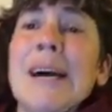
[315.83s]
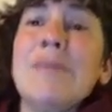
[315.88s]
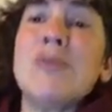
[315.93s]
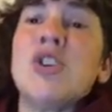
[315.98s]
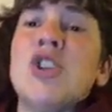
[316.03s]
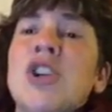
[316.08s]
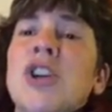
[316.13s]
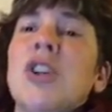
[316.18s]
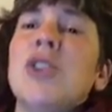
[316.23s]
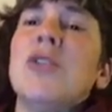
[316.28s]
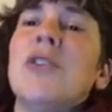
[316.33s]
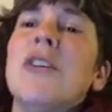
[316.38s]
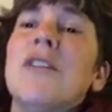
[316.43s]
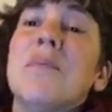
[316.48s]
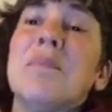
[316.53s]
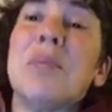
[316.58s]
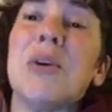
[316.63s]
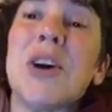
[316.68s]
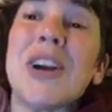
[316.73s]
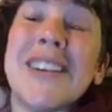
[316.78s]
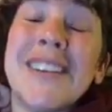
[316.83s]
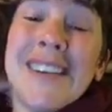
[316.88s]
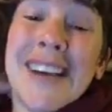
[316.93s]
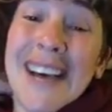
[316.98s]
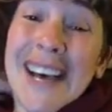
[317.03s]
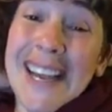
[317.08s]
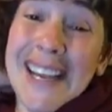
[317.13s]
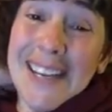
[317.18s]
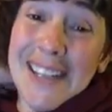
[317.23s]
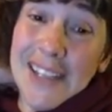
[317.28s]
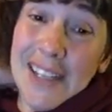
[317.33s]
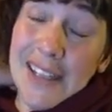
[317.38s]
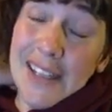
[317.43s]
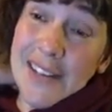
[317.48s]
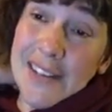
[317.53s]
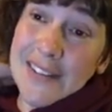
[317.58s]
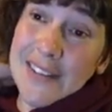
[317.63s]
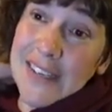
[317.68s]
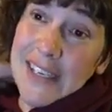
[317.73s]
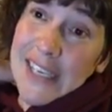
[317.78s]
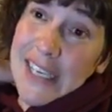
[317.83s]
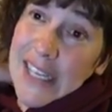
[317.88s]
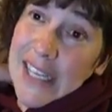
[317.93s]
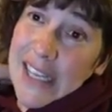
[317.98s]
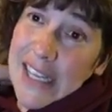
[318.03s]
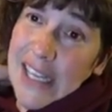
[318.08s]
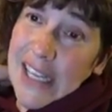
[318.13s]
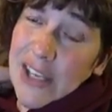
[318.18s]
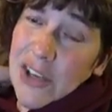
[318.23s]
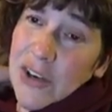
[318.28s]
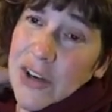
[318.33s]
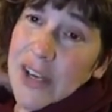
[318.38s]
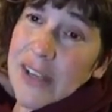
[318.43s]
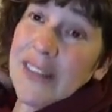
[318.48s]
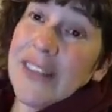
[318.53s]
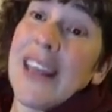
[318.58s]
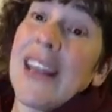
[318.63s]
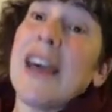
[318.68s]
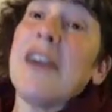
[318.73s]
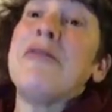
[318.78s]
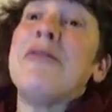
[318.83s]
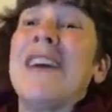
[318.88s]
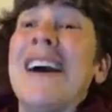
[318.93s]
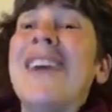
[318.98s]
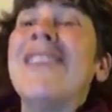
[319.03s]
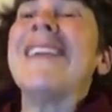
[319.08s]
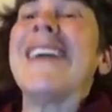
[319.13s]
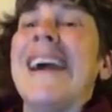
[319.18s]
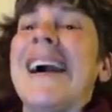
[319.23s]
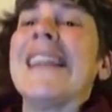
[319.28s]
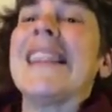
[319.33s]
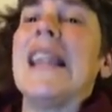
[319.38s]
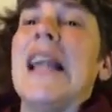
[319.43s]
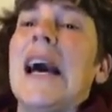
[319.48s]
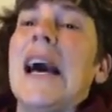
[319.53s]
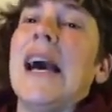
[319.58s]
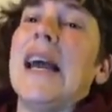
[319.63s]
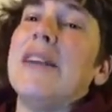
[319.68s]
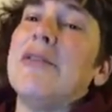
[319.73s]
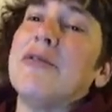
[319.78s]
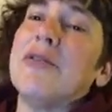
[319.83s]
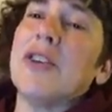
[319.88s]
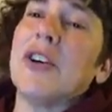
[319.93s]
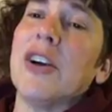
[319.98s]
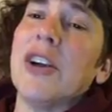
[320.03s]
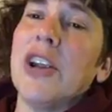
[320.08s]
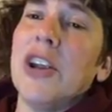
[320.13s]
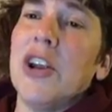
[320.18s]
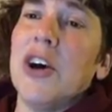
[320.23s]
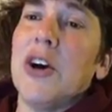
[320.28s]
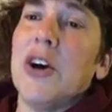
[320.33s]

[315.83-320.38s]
children's book titles that I found online for,